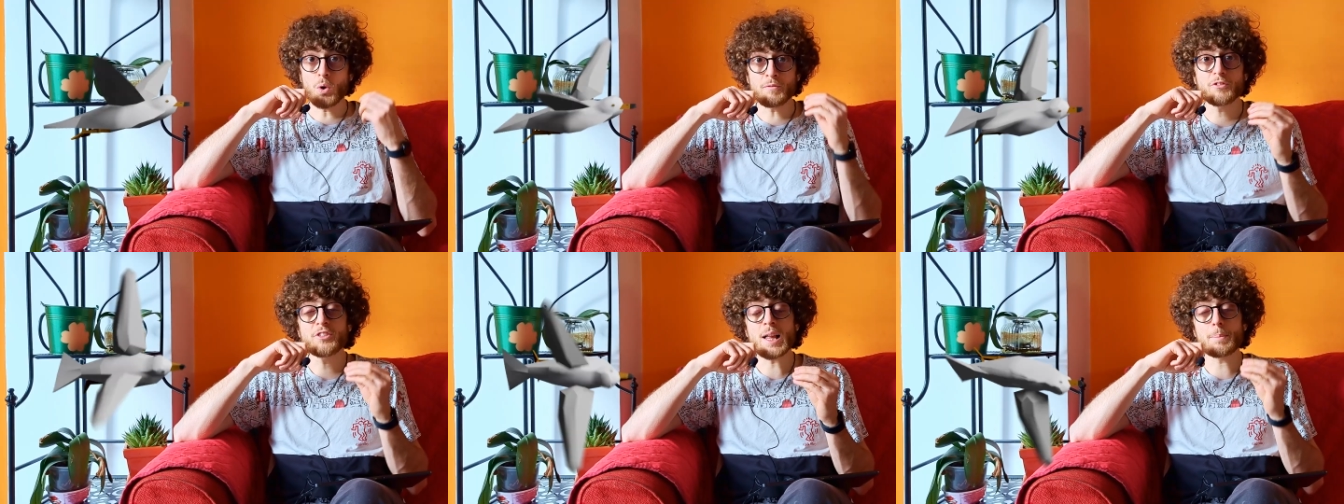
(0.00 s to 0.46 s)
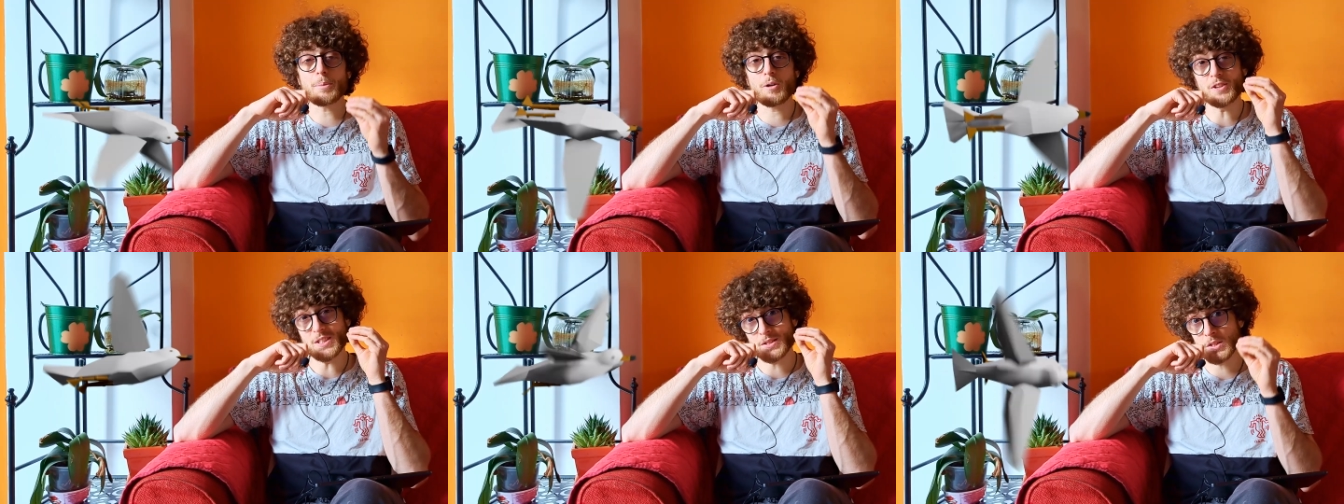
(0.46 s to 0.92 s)
One flap
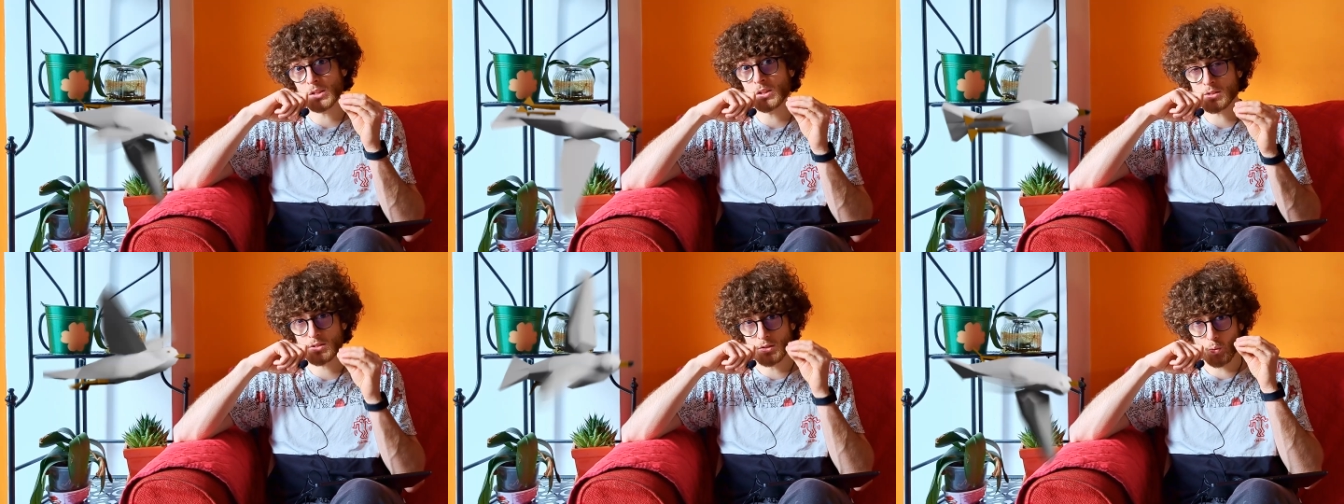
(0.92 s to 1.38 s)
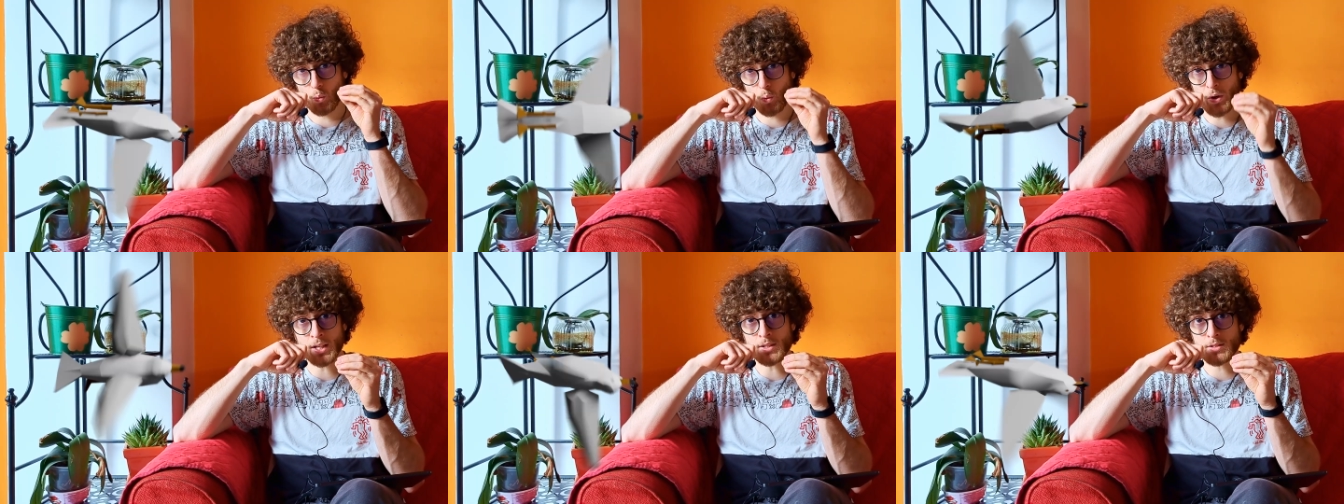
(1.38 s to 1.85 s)
of a seagull's
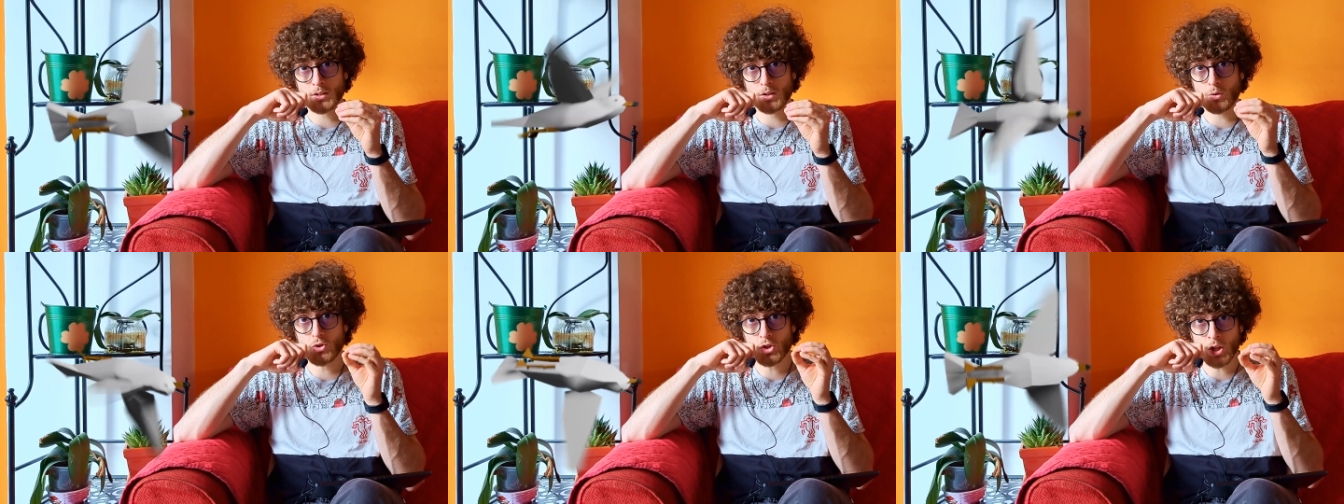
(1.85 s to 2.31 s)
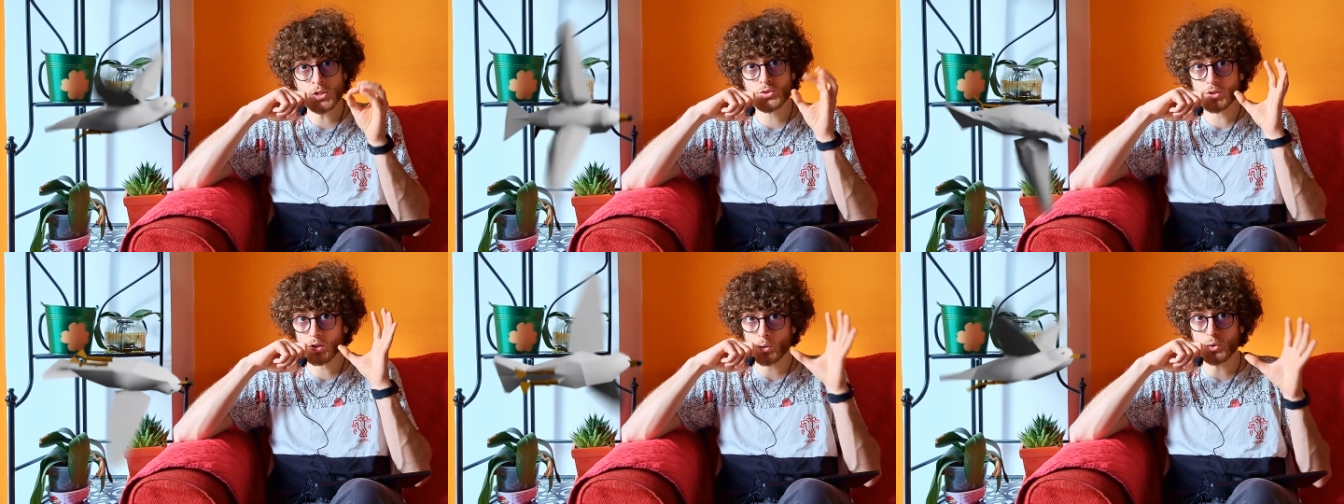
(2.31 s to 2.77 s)
wings could
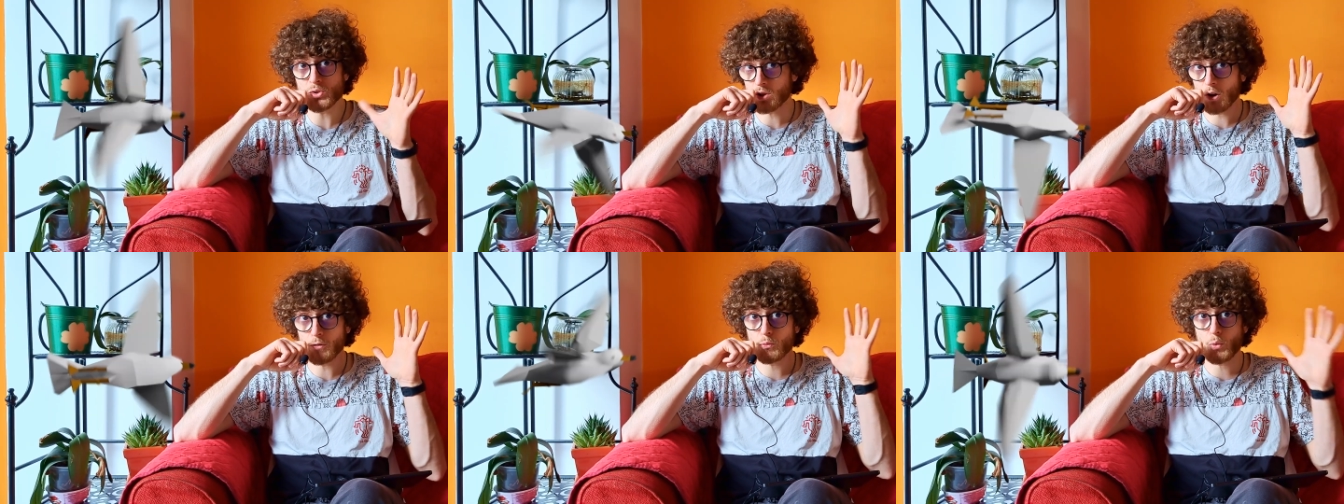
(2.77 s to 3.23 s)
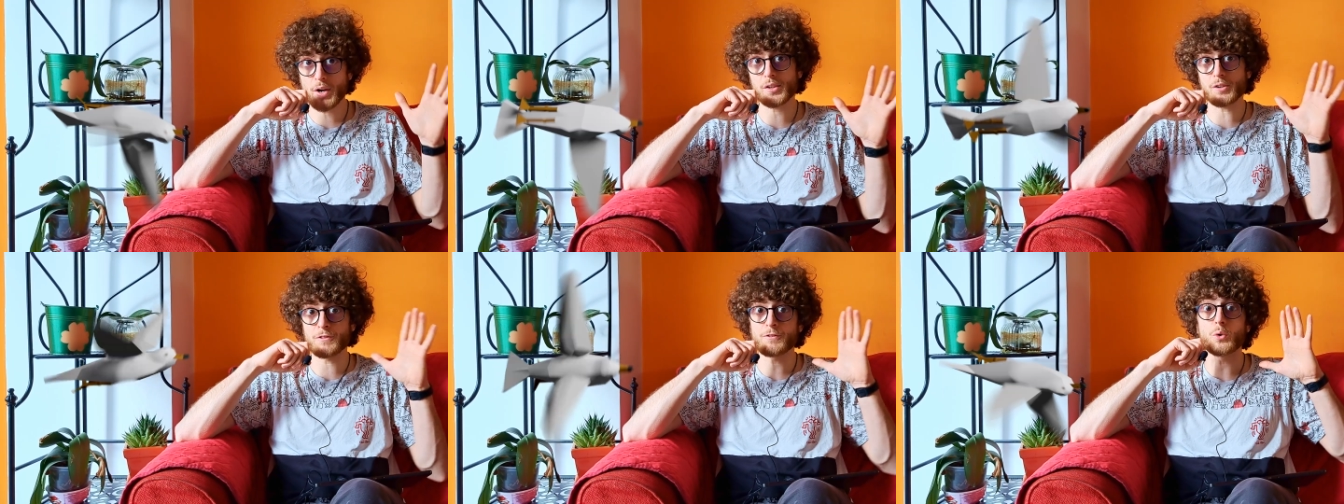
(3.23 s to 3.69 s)
change the course of
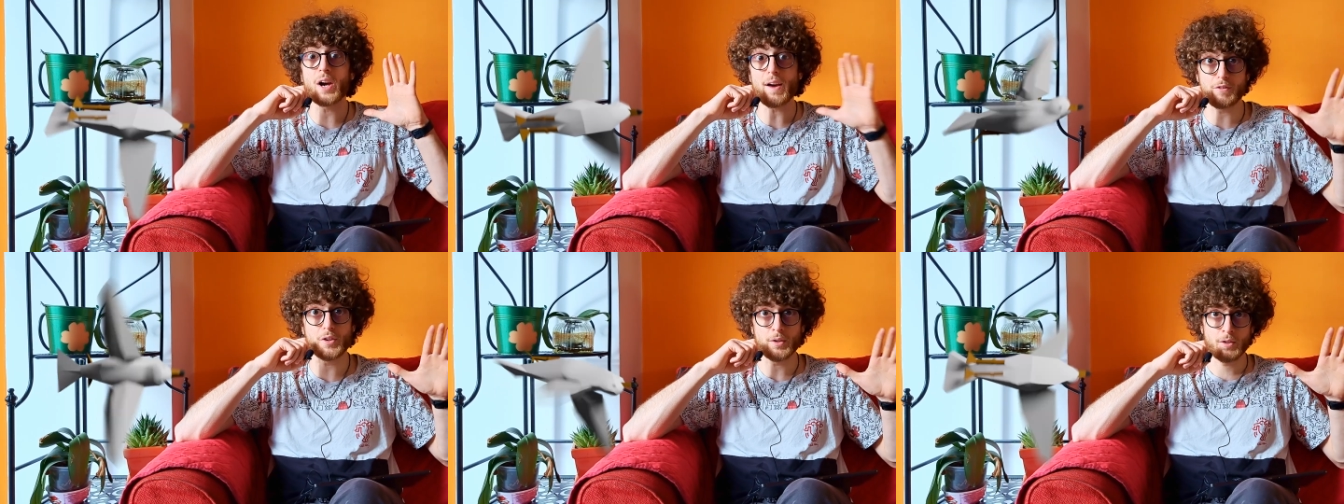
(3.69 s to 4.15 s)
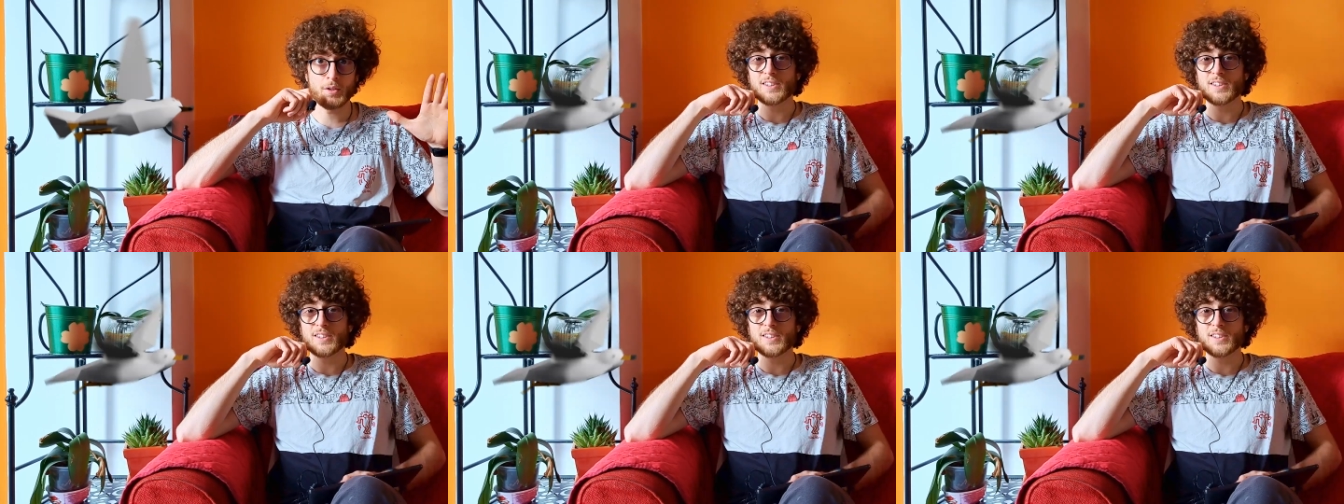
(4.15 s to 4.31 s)
weather forever.